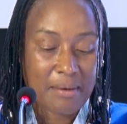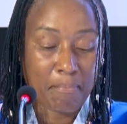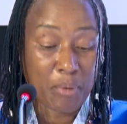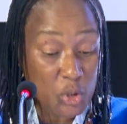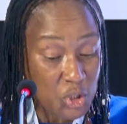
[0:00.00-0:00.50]

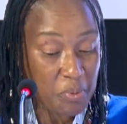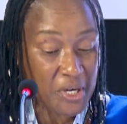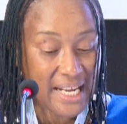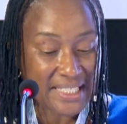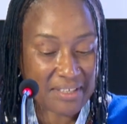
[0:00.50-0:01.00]
boost
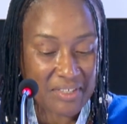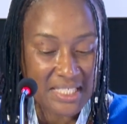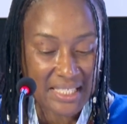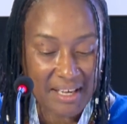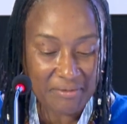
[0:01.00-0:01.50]
productivity
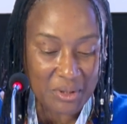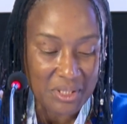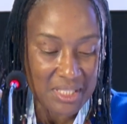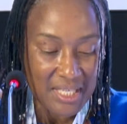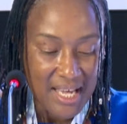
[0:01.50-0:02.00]

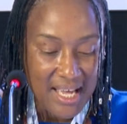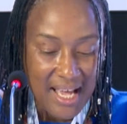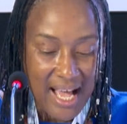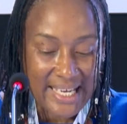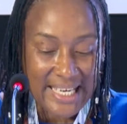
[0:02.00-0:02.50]
levels,
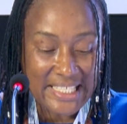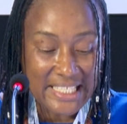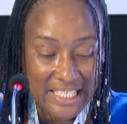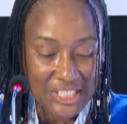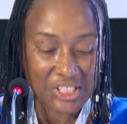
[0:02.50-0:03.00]
and
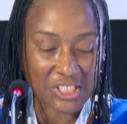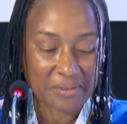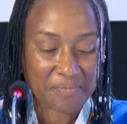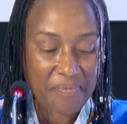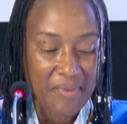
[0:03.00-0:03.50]
unleash
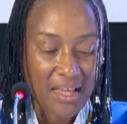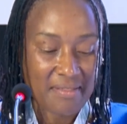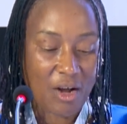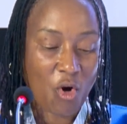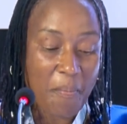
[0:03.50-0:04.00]

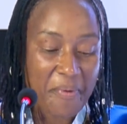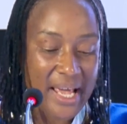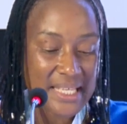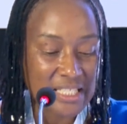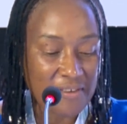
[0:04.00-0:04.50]
the
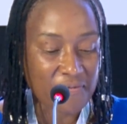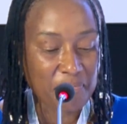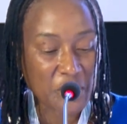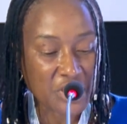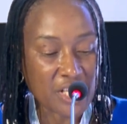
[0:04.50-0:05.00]
comprehensive
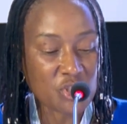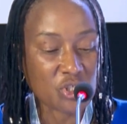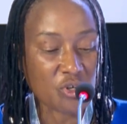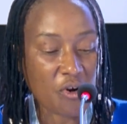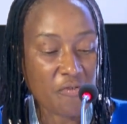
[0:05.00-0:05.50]

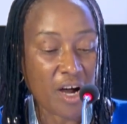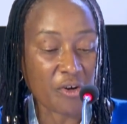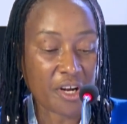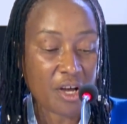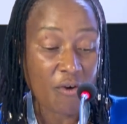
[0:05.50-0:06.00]
potential
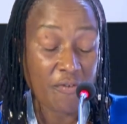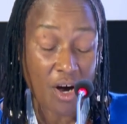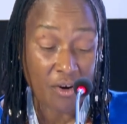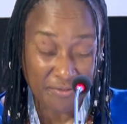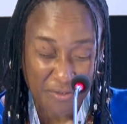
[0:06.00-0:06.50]

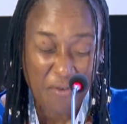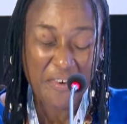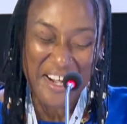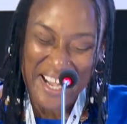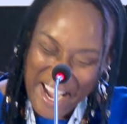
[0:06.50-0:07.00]
of
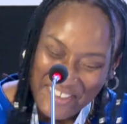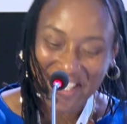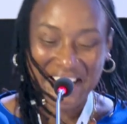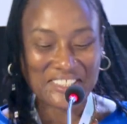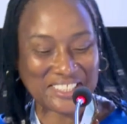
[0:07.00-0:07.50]
our
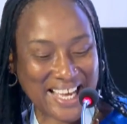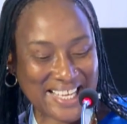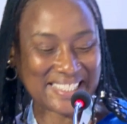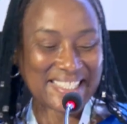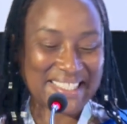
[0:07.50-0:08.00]
agriculture
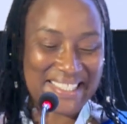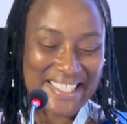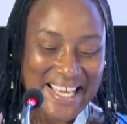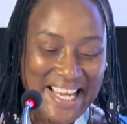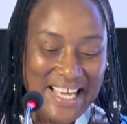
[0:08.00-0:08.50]
assets.
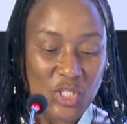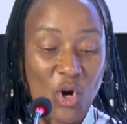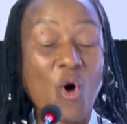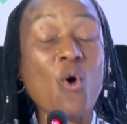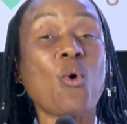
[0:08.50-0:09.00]

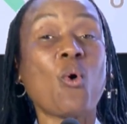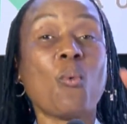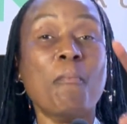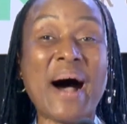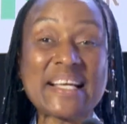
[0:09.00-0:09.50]
So
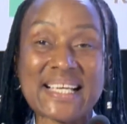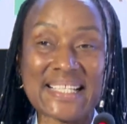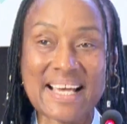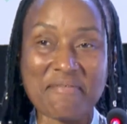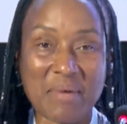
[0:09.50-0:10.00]
much as
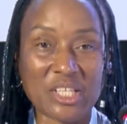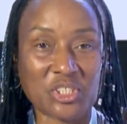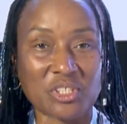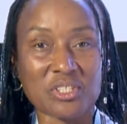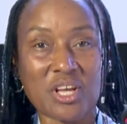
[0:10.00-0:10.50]
I've
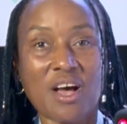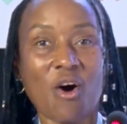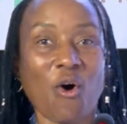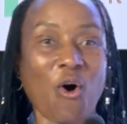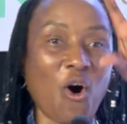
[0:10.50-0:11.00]
mentioned
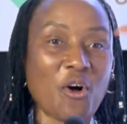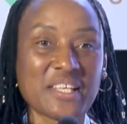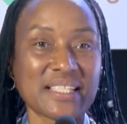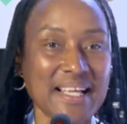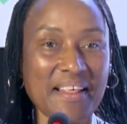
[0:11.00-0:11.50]
all
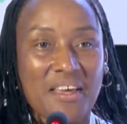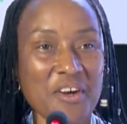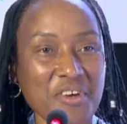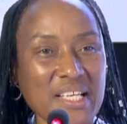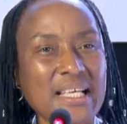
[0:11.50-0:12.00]
these other
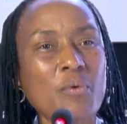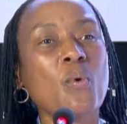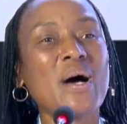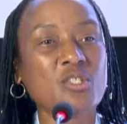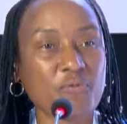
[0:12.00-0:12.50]
areas that we
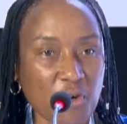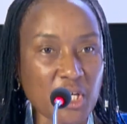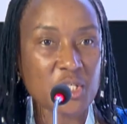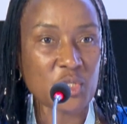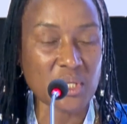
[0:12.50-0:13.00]
want to
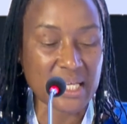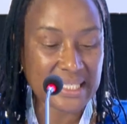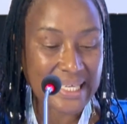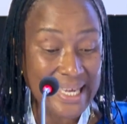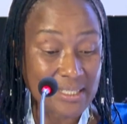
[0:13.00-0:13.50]
focus on as a
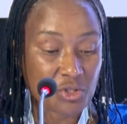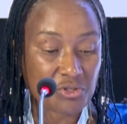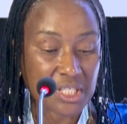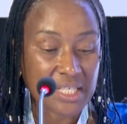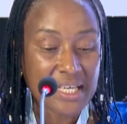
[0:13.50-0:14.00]
country,